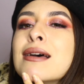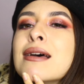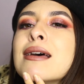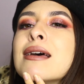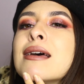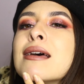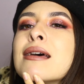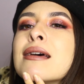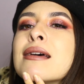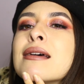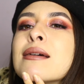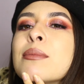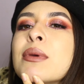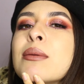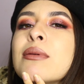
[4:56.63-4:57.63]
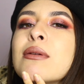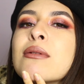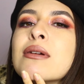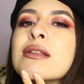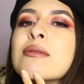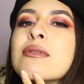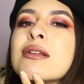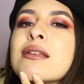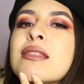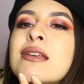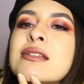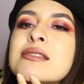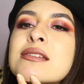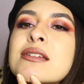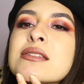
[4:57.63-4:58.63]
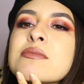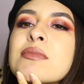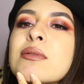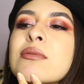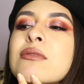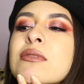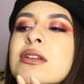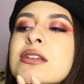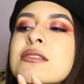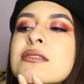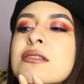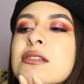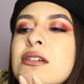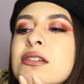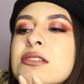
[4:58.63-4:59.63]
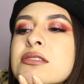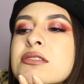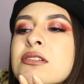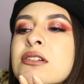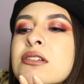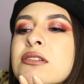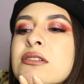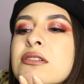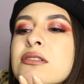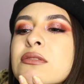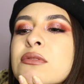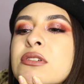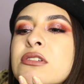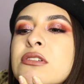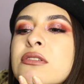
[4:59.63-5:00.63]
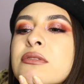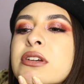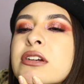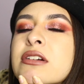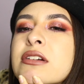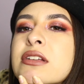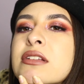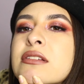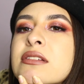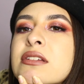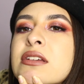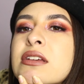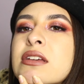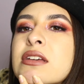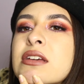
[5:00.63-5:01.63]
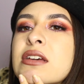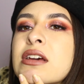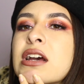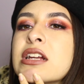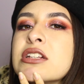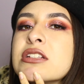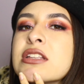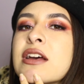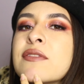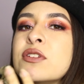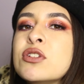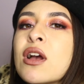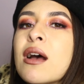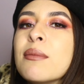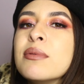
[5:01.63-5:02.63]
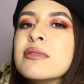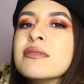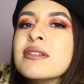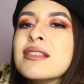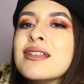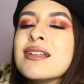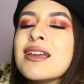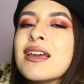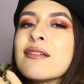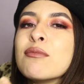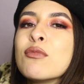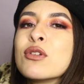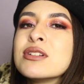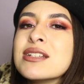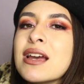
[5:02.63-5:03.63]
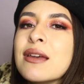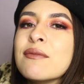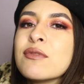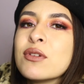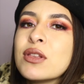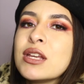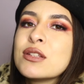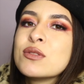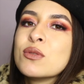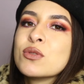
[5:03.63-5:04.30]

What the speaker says: Maybe one of these days. Maybe when I start a real career and I just have a job and then I have more time for like